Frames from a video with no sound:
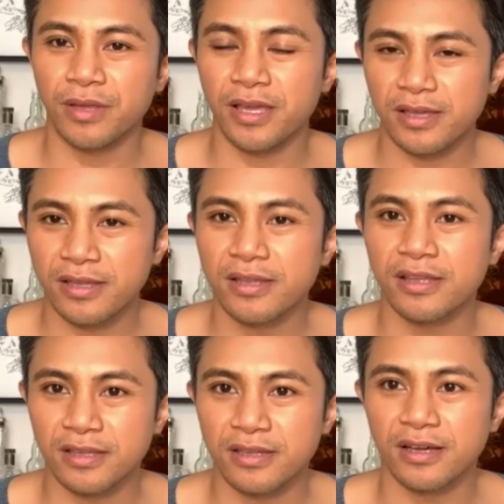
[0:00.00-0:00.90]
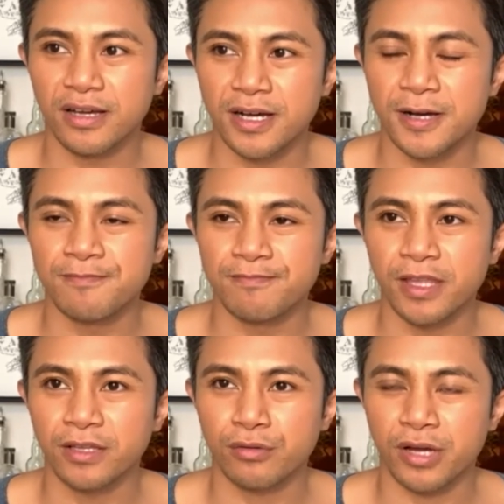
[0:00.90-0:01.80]
and
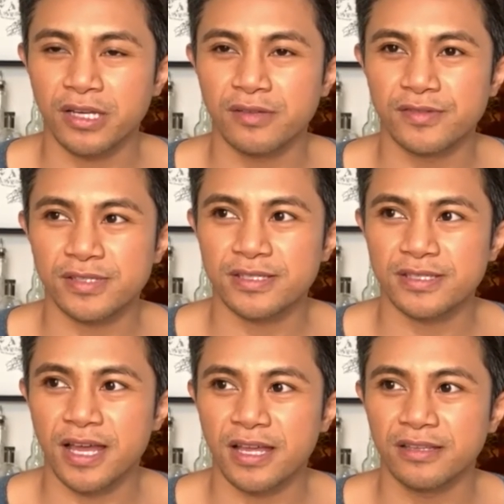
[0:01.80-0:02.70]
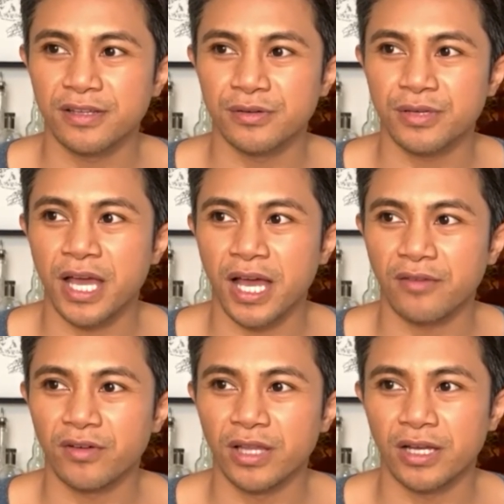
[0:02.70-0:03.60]
creatives is that you have
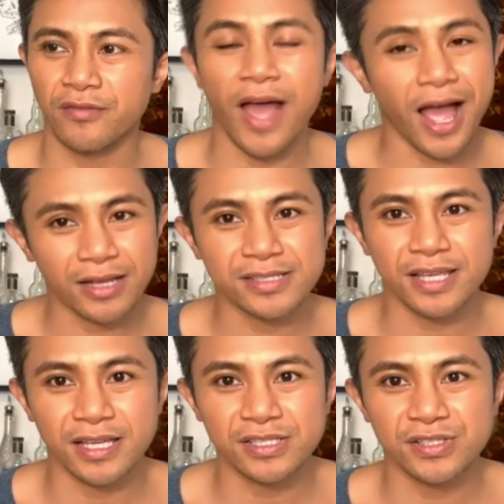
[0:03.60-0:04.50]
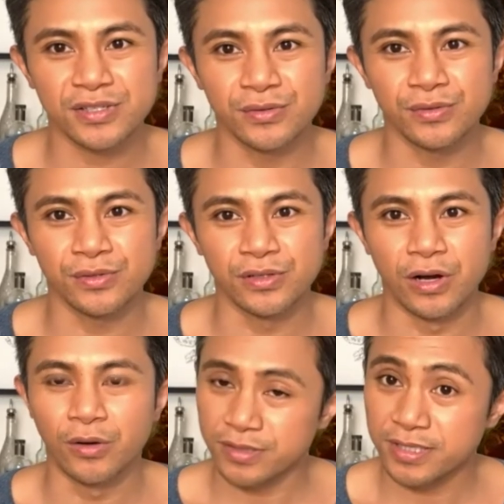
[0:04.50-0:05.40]
a lot of access to your
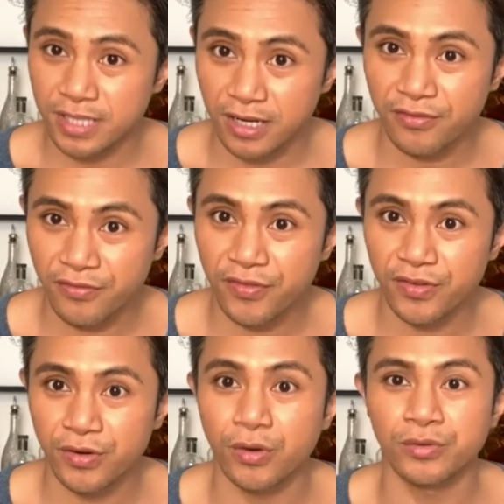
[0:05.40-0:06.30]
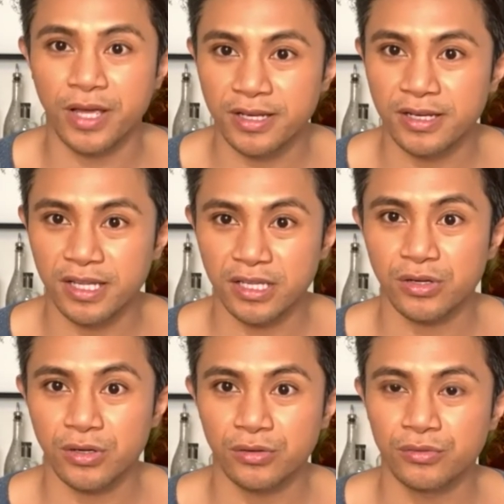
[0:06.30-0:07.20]
own stuff, your own editing,
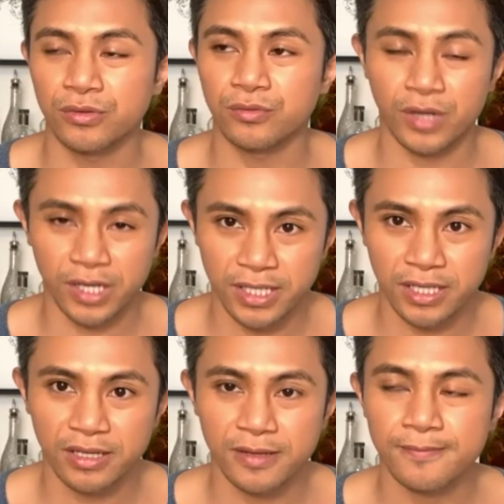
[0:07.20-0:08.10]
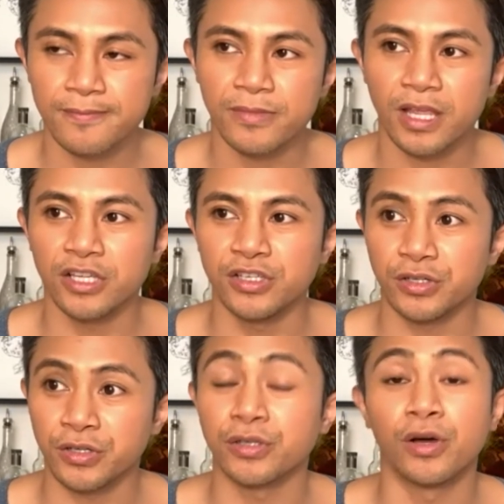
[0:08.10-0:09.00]
your own writing. You
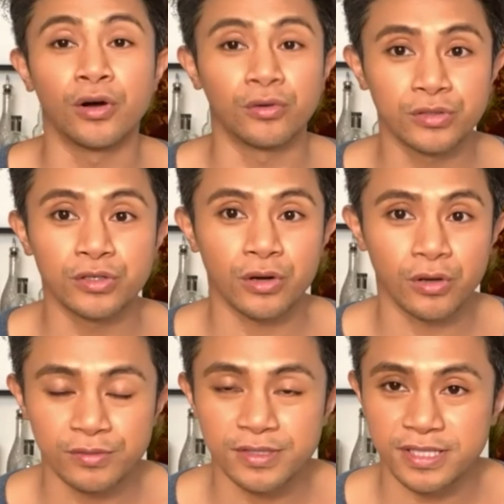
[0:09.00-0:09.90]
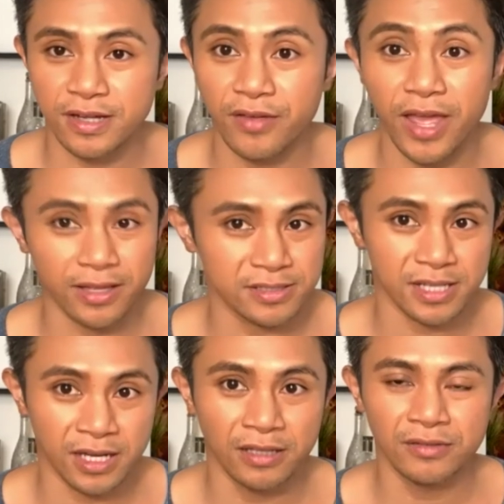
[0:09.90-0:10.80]
can own your own stuff and
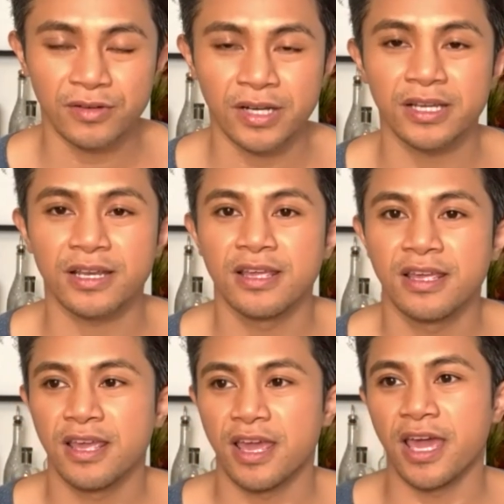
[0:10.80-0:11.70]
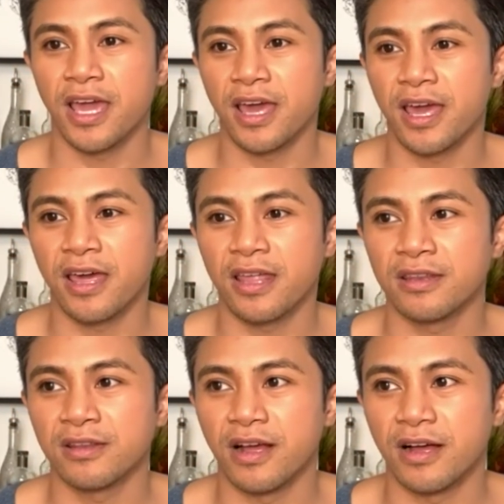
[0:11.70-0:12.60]
sell, right? And